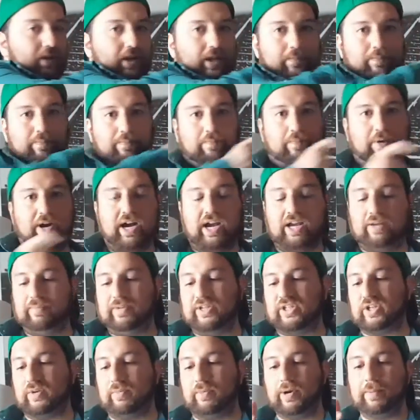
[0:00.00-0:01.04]
like, behind
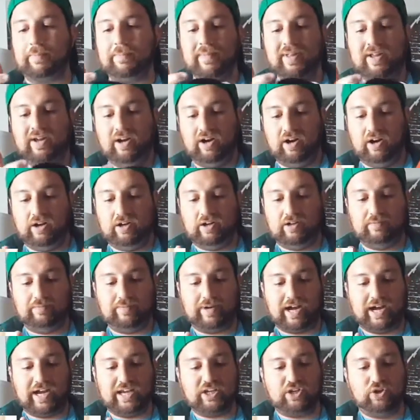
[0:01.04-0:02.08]
me somewhere.
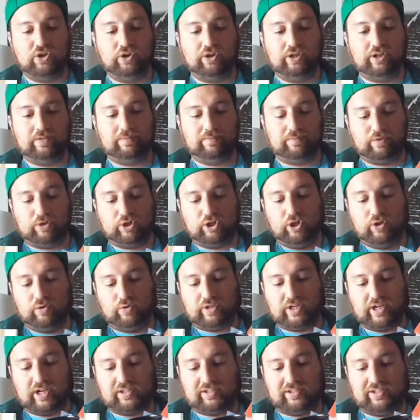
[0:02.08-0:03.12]
I could go
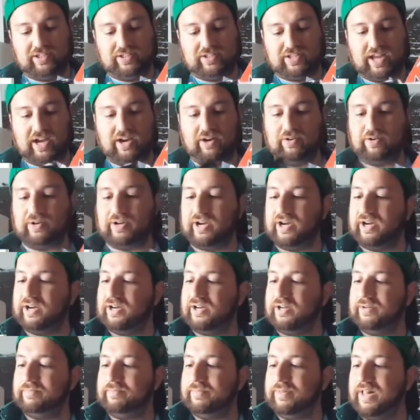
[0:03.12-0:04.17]
test this out.
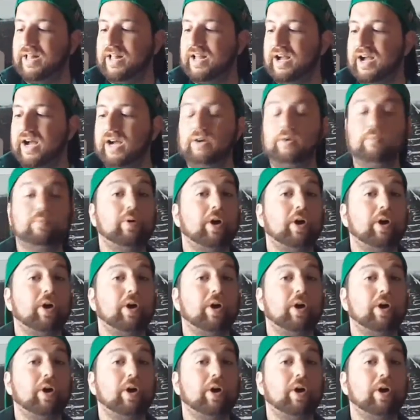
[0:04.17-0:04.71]
I'll